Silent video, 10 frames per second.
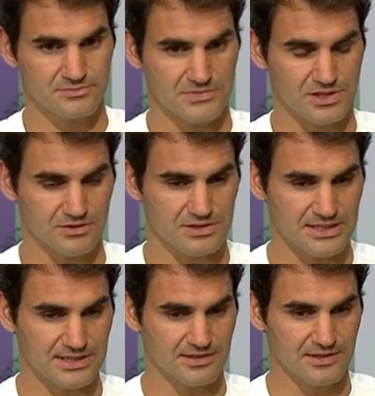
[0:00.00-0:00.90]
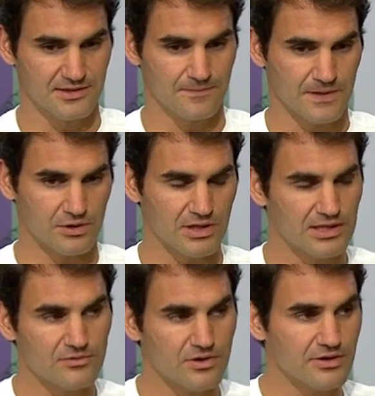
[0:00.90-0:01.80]
you know did i
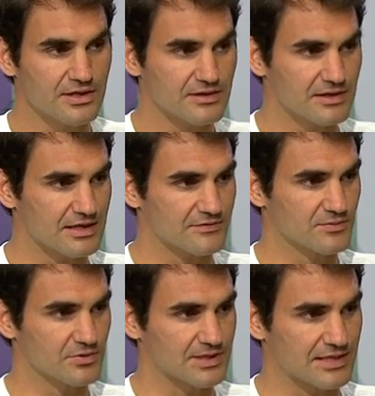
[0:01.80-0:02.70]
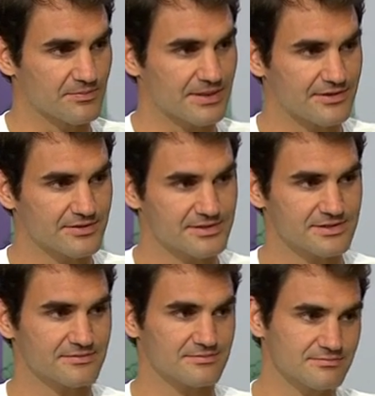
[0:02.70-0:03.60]
quickly worry after pulling out of
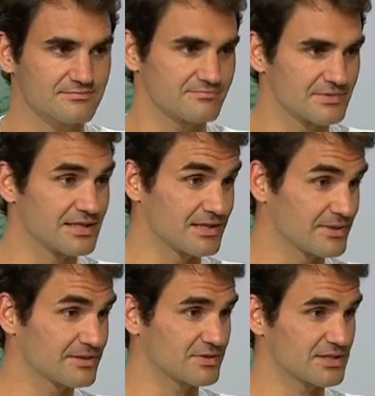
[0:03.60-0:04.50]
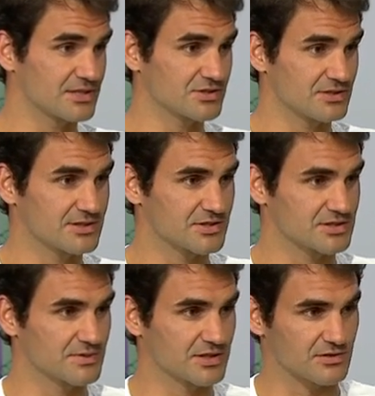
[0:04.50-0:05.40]
paris a little bit potentially
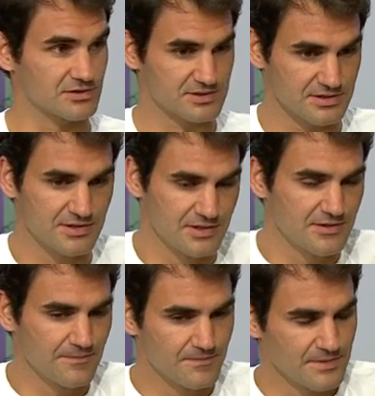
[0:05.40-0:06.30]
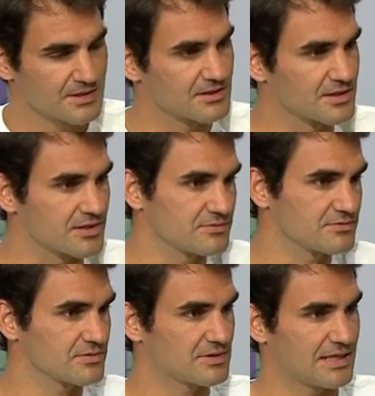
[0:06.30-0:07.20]
just because you know
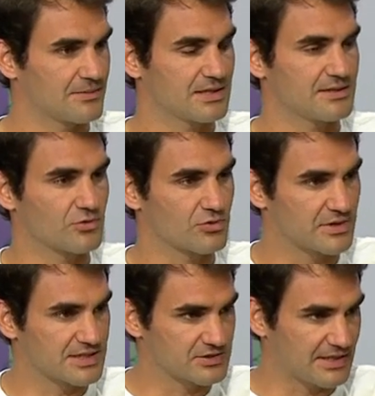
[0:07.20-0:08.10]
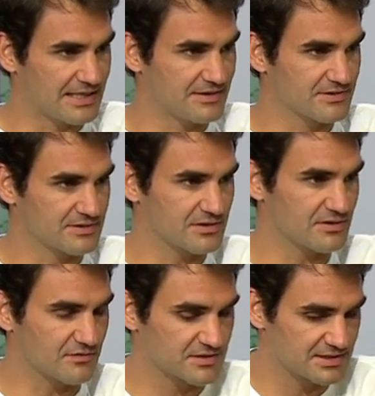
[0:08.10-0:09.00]
how many more weeks you have and
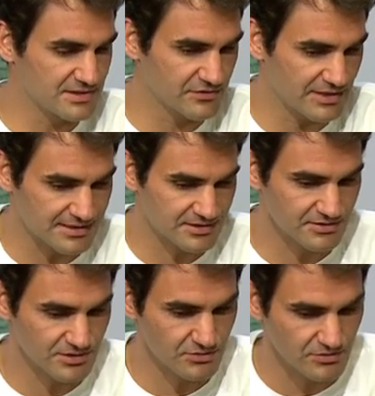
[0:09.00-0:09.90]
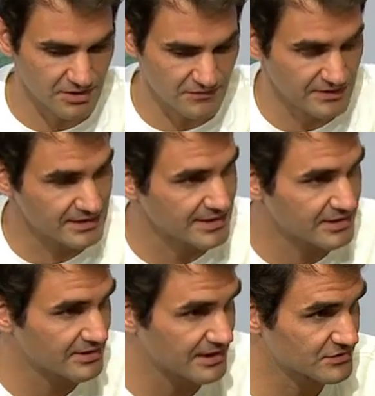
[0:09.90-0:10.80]
obviously if you enter you want to feel like
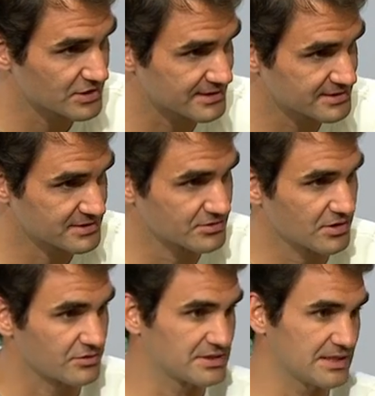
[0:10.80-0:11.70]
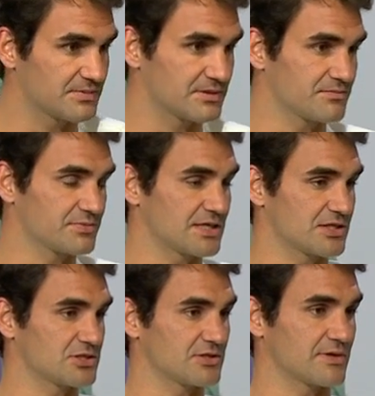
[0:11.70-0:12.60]
you have chances to go deep and
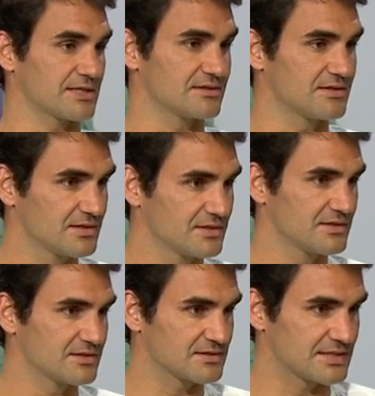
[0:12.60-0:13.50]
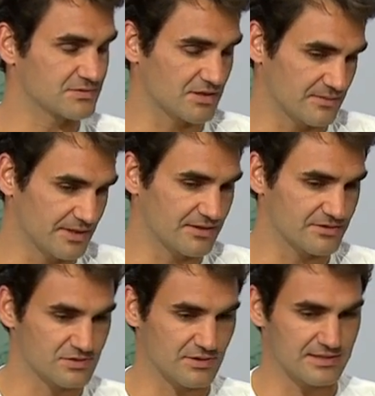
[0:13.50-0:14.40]
potentially win so that's why i'm here
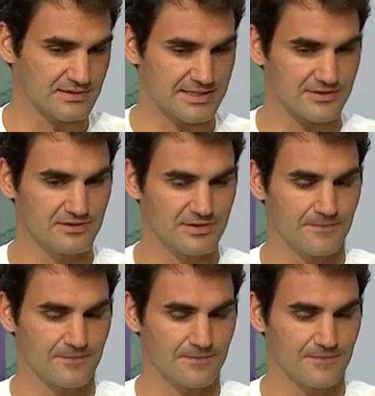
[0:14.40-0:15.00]
as well now